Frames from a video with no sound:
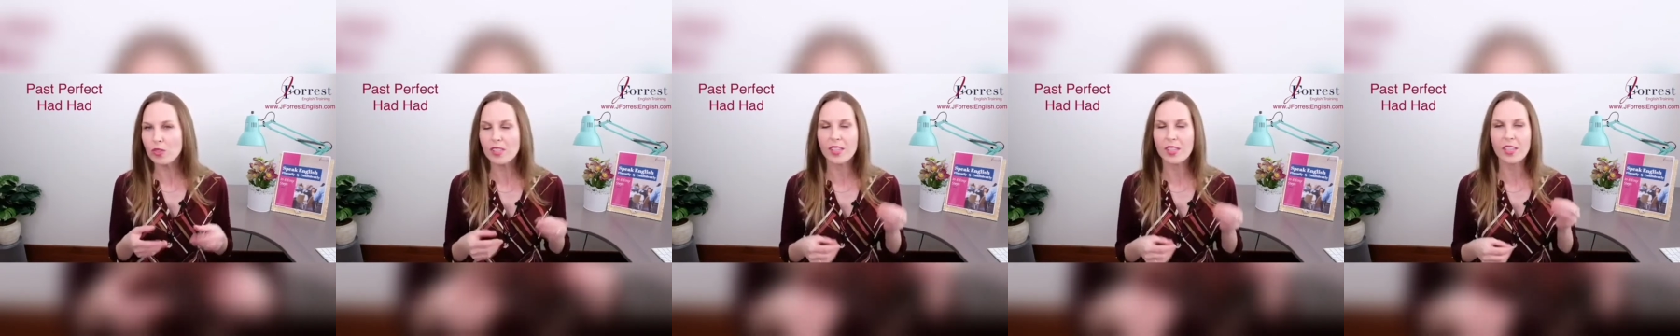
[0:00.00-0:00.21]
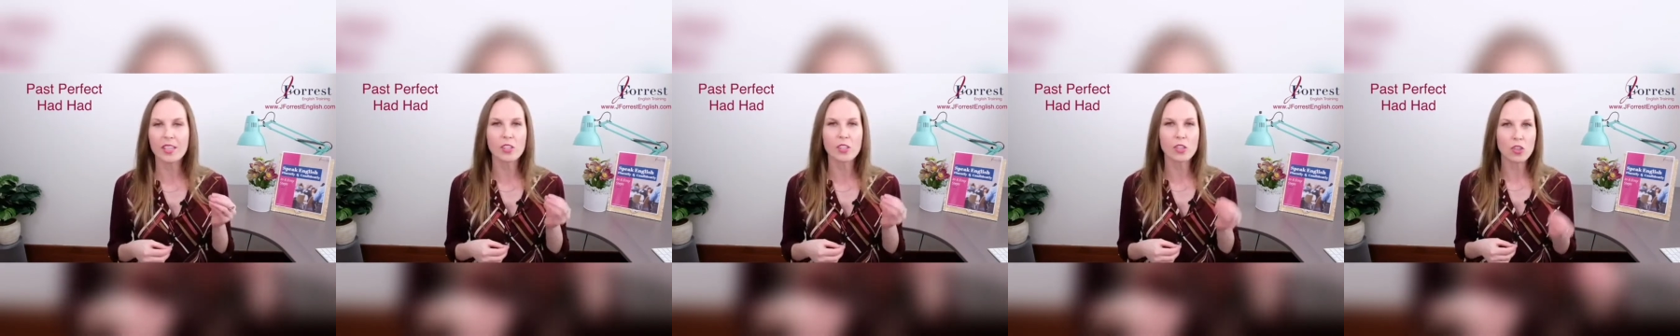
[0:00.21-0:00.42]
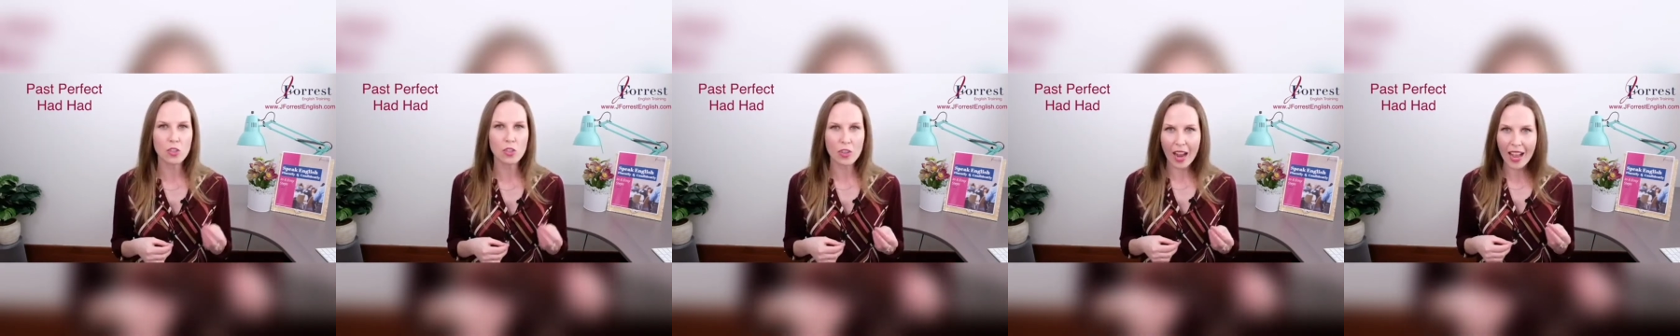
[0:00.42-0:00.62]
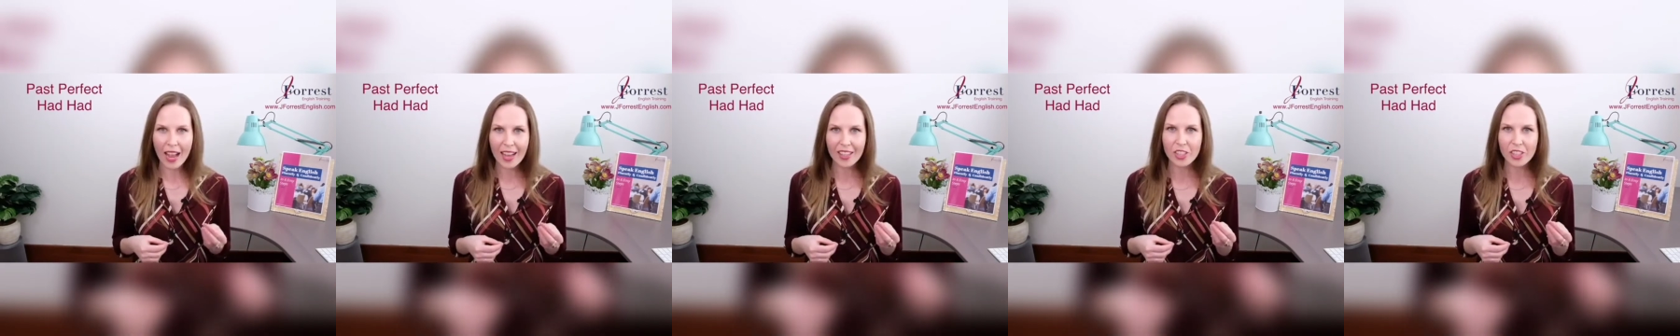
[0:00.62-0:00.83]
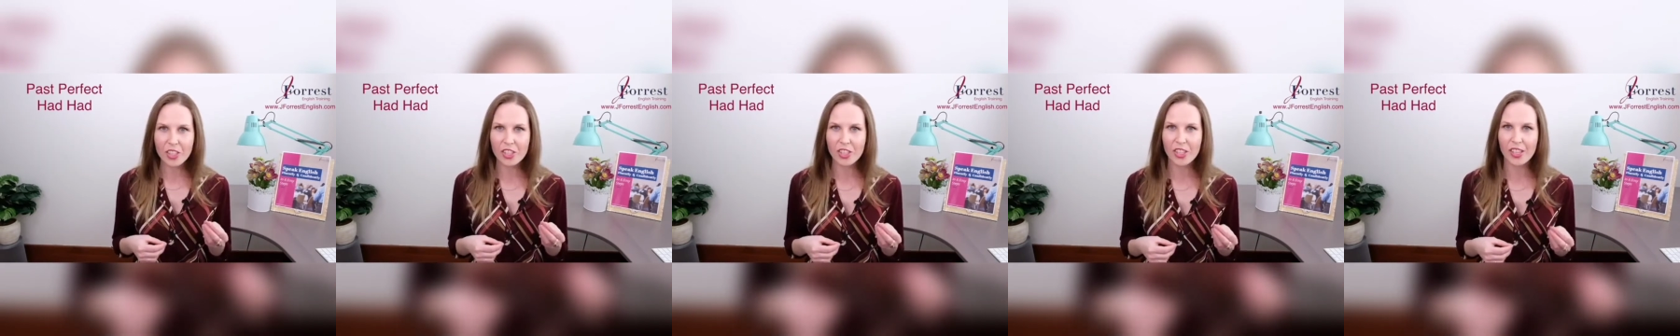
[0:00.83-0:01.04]

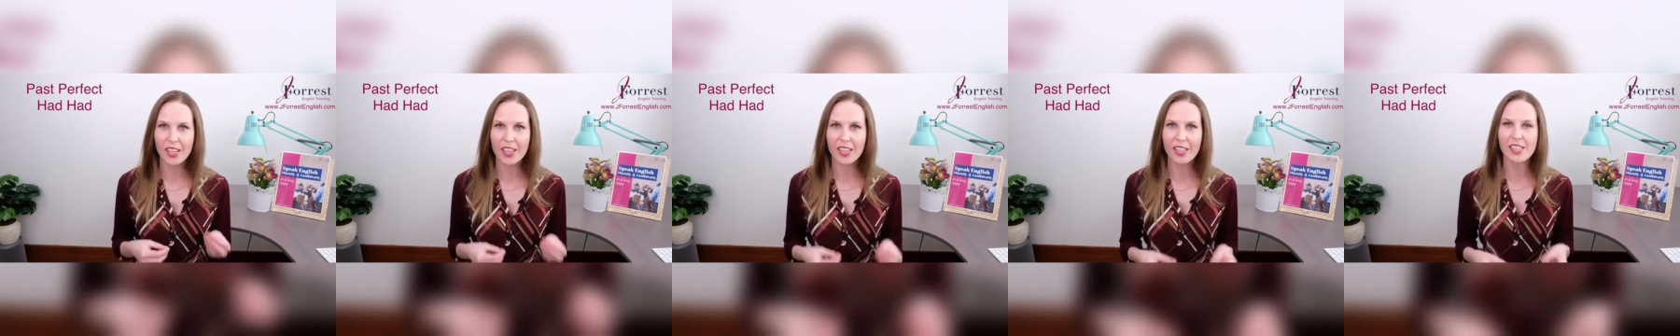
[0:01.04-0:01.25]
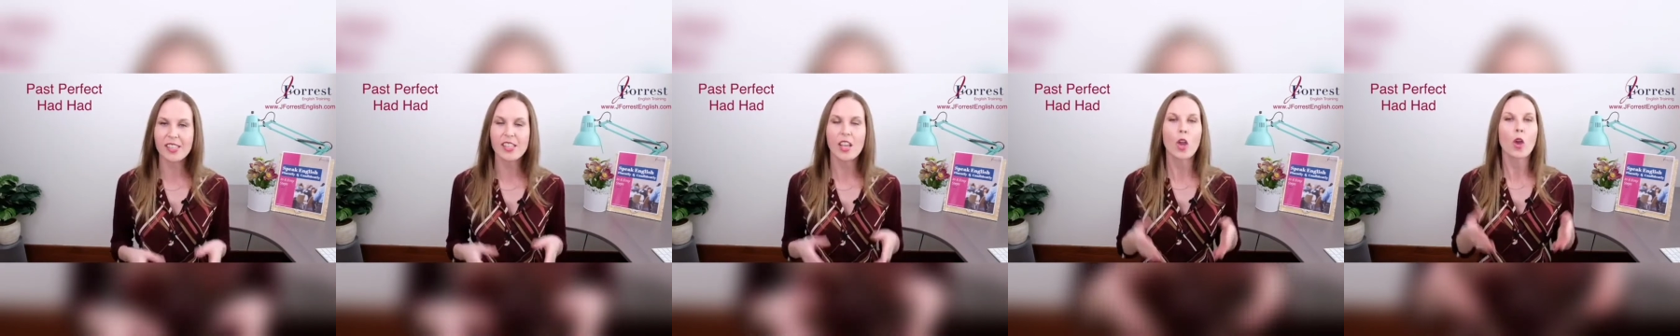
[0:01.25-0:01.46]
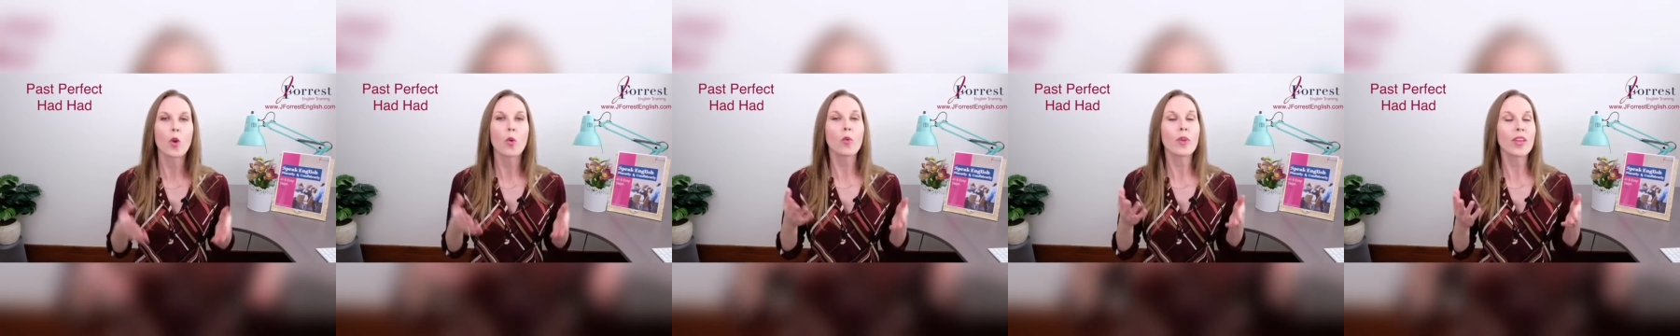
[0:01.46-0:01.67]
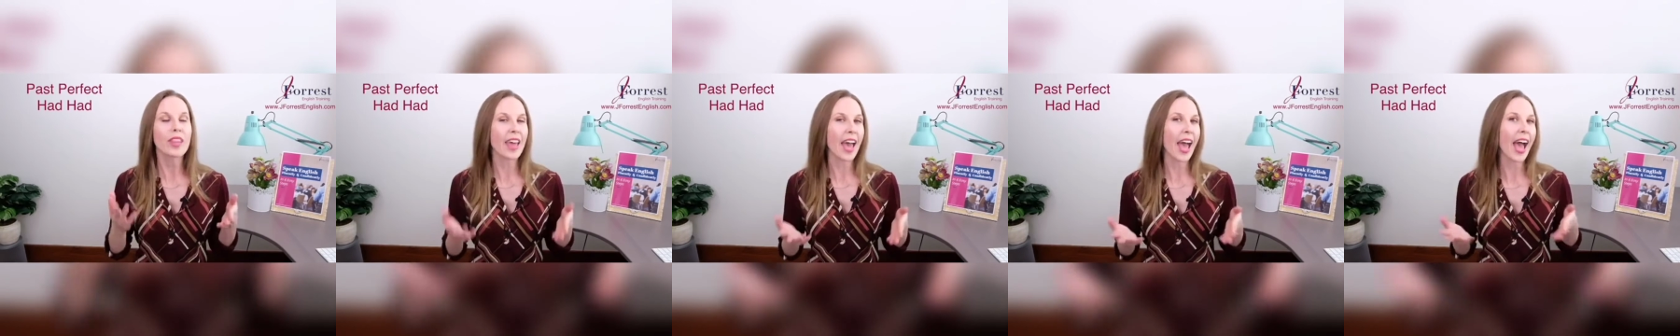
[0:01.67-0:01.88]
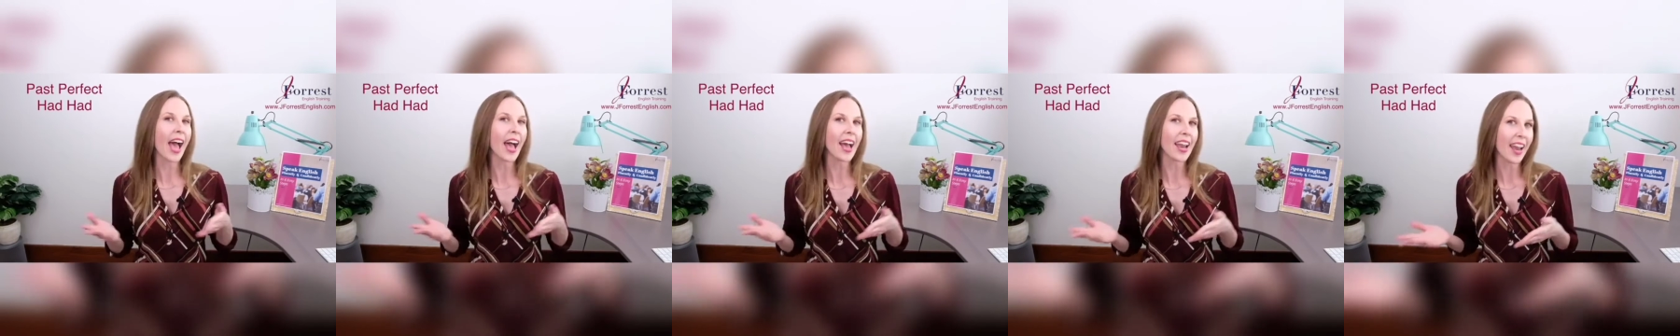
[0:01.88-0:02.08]
contractions with
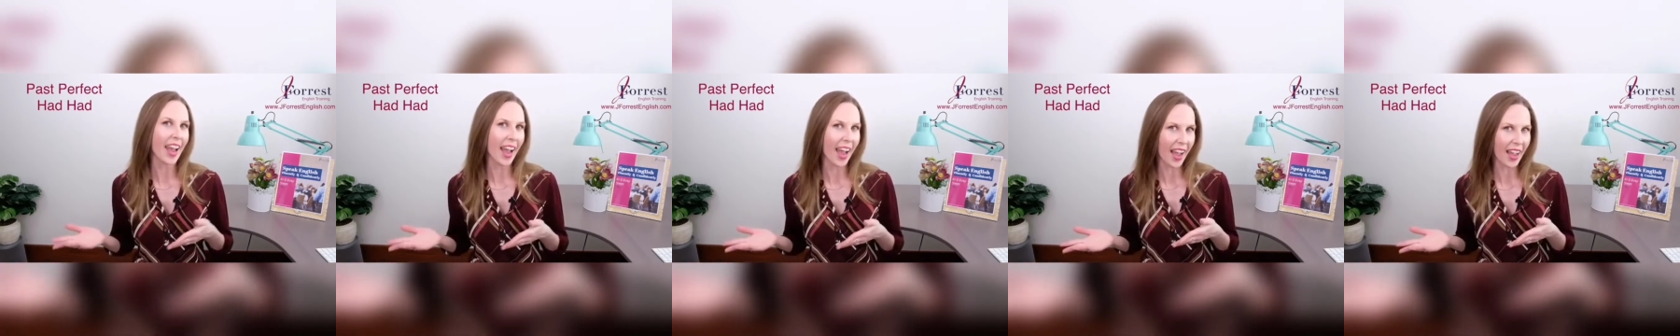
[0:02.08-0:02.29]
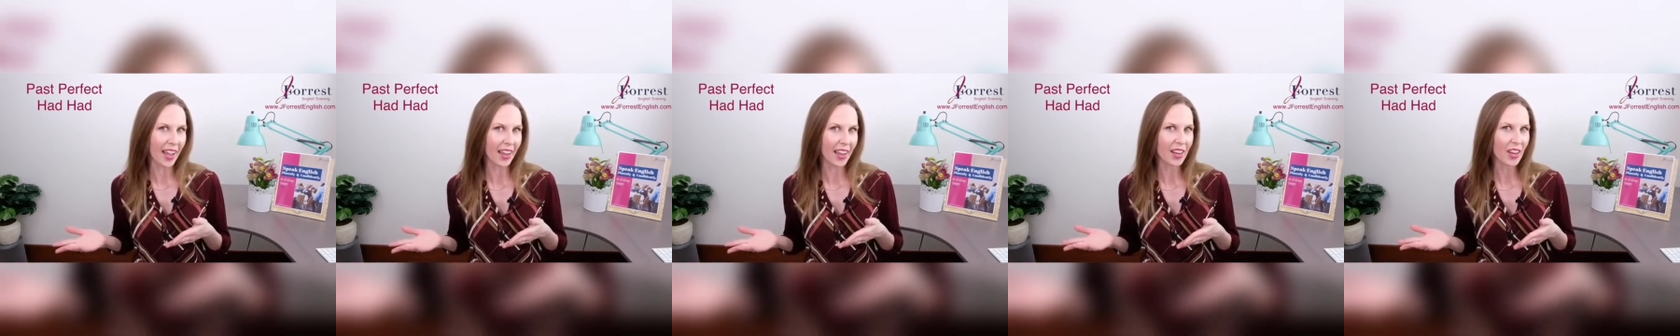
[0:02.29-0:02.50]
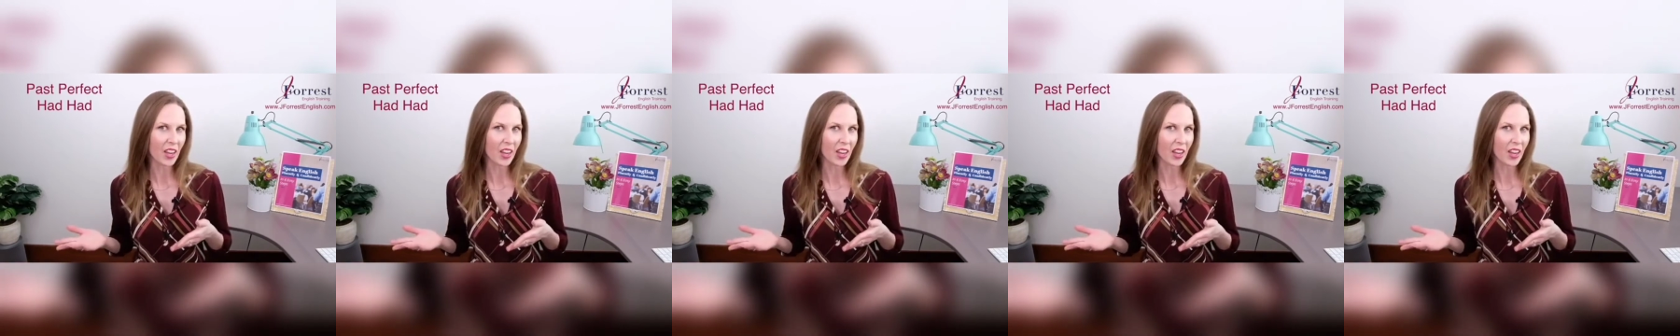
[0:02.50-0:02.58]
had.